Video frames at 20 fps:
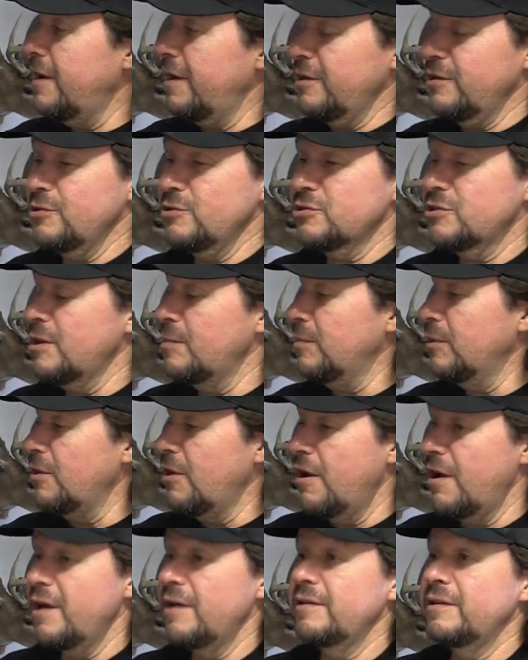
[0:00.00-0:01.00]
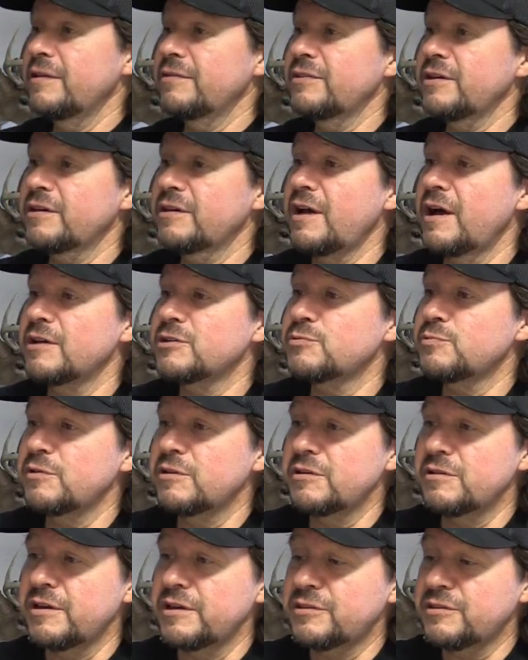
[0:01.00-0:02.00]
I use them a lot. I think guys
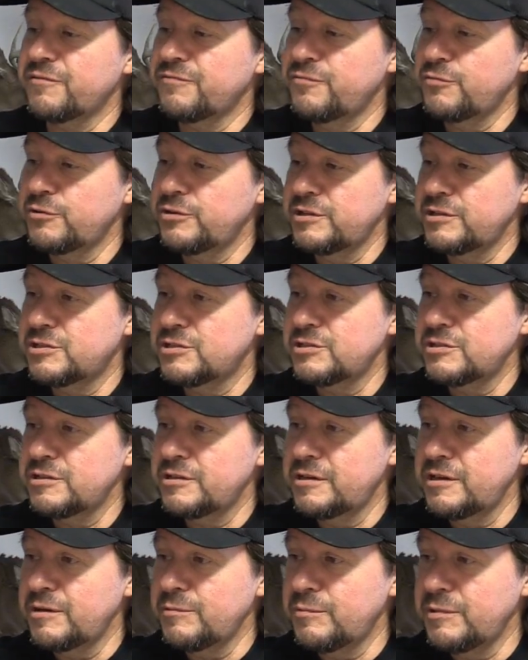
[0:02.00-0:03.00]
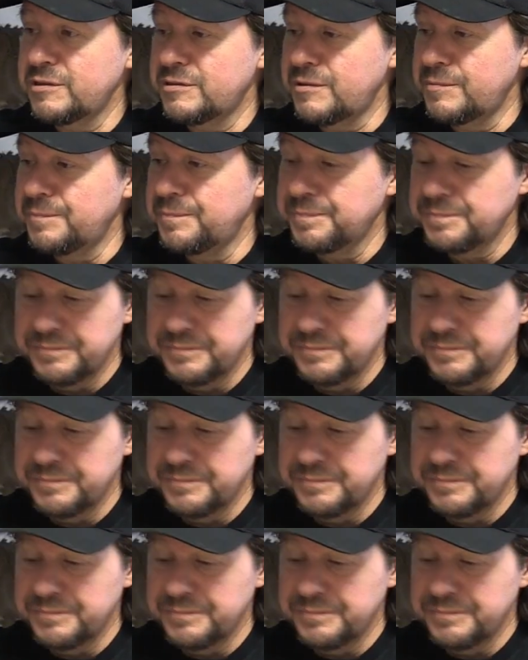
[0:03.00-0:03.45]
really like the footage you get with them.